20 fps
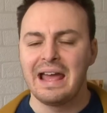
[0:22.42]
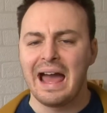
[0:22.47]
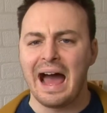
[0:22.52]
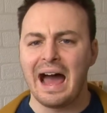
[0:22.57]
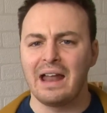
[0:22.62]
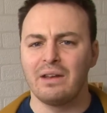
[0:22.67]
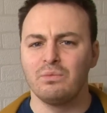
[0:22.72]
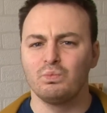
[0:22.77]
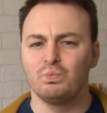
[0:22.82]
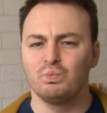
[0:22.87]

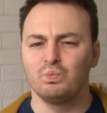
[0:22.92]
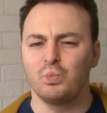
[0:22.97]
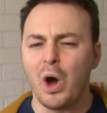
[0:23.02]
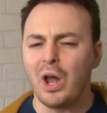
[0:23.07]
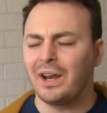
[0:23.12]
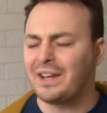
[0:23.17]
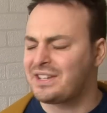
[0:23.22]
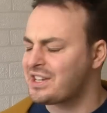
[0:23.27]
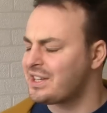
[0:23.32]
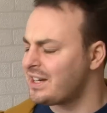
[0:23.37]
And
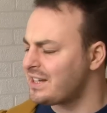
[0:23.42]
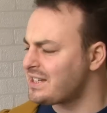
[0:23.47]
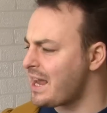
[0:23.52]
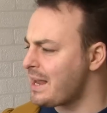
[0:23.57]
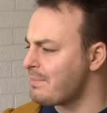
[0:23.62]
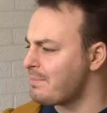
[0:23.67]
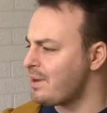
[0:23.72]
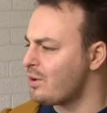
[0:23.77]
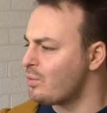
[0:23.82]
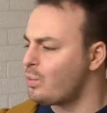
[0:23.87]
while it's going to
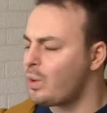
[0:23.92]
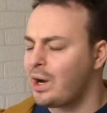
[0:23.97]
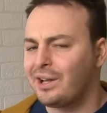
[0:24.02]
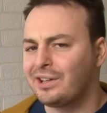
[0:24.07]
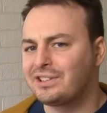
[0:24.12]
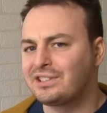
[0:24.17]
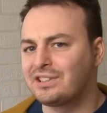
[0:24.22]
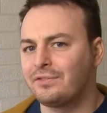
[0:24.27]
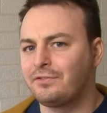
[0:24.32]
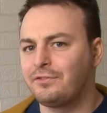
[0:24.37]
take me a
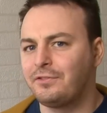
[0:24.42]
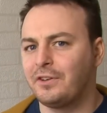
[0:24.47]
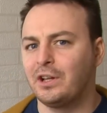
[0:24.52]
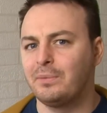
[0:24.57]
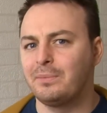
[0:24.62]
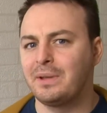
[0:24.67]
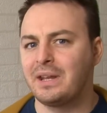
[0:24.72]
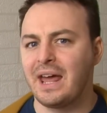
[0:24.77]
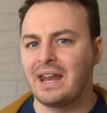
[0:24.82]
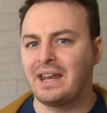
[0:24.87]
while to
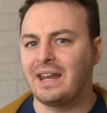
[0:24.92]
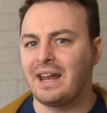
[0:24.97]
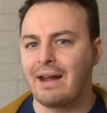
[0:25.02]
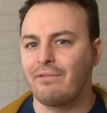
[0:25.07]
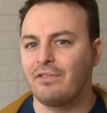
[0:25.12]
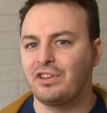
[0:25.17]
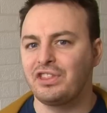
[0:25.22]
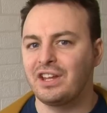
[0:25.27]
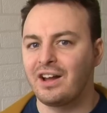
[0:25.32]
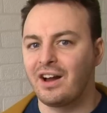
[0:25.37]
film and edit
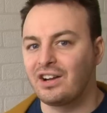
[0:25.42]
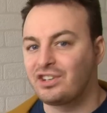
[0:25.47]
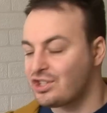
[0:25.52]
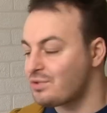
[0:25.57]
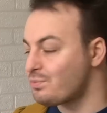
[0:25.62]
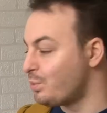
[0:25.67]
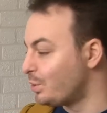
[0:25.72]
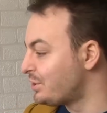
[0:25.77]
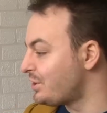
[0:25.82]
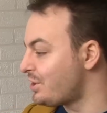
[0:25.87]
everything, I
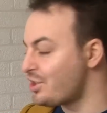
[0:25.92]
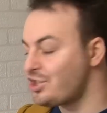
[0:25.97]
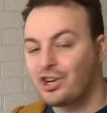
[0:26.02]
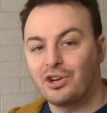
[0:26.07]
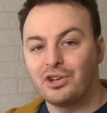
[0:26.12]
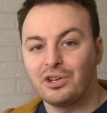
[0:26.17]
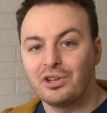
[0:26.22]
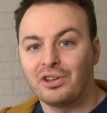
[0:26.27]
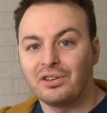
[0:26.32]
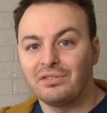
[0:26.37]
just wanted to show
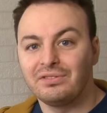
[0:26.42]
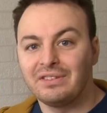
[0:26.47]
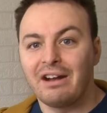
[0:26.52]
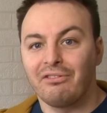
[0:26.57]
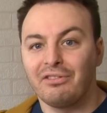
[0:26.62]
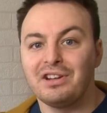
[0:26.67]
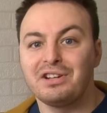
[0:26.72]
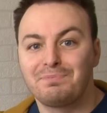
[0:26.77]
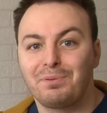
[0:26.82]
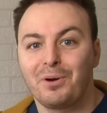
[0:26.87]
you that
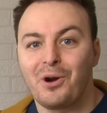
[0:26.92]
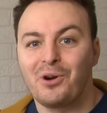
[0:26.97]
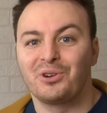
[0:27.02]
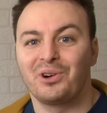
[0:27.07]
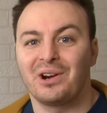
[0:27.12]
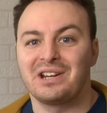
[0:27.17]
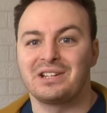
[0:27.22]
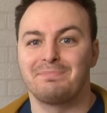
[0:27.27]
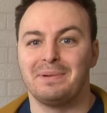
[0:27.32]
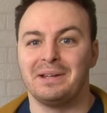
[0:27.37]
there is
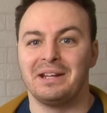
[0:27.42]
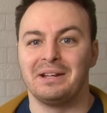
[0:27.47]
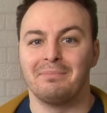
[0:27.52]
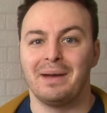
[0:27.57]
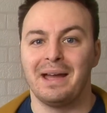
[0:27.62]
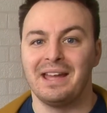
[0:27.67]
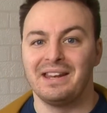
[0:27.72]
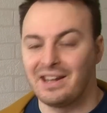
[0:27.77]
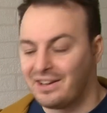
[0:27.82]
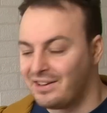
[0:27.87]
progress being
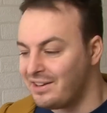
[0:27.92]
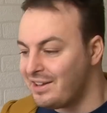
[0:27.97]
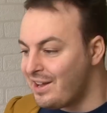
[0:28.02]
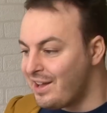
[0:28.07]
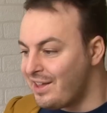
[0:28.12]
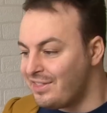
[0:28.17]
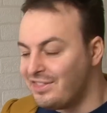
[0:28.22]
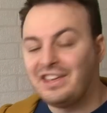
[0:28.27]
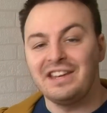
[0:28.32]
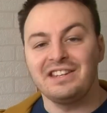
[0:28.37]
made, and
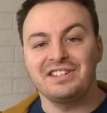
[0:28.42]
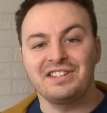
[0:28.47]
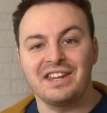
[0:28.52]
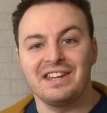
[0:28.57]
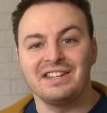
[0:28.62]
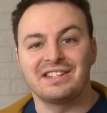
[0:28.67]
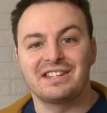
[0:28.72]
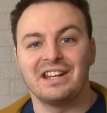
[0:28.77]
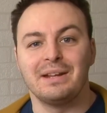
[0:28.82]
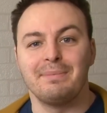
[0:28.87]
this
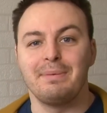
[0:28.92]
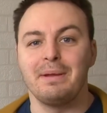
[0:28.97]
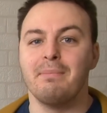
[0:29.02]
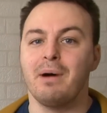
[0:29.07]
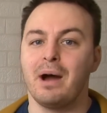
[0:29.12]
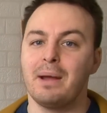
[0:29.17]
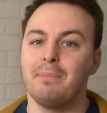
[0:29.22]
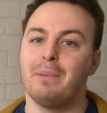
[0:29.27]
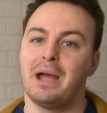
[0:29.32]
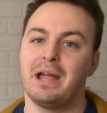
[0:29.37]
is going to be
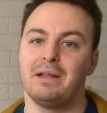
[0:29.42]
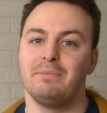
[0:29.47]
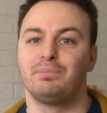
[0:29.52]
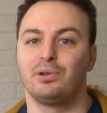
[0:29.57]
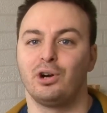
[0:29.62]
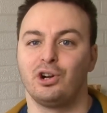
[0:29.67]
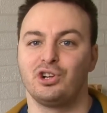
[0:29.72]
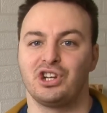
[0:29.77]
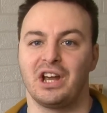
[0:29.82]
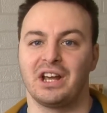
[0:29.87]
my main
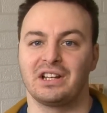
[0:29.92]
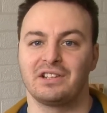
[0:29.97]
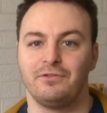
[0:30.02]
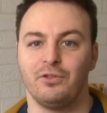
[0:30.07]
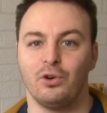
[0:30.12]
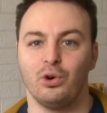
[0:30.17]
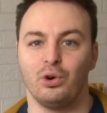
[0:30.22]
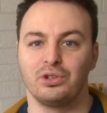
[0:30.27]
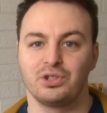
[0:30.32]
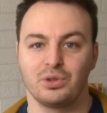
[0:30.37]
project
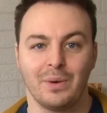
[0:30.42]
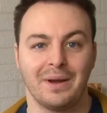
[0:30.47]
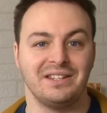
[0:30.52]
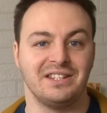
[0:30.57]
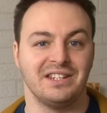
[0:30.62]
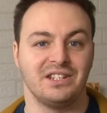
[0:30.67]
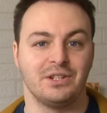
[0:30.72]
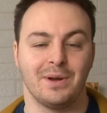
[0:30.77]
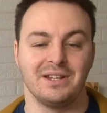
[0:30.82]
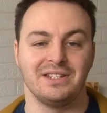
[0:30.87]
for
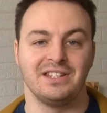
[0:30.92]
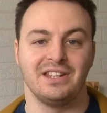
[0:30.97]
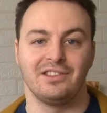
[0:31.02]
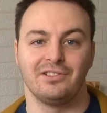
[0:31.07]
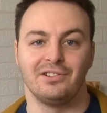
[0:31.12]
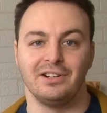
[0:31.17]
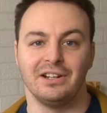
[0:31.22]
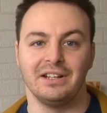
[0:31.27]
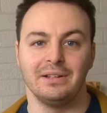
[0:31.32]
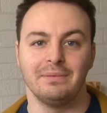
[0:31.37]

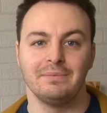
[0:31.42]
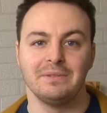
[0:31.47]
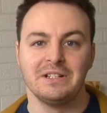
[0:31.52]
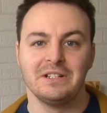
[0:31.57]
2023.